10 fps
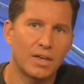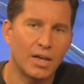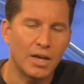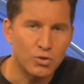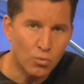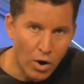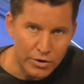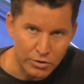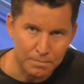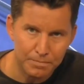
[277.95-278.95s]
And you
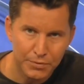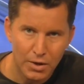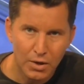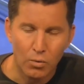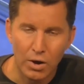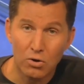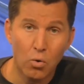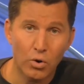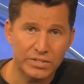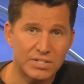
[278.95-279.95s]
wonder why,
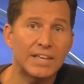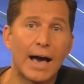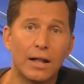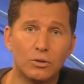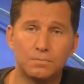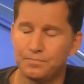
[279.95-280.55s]
according to Gallup,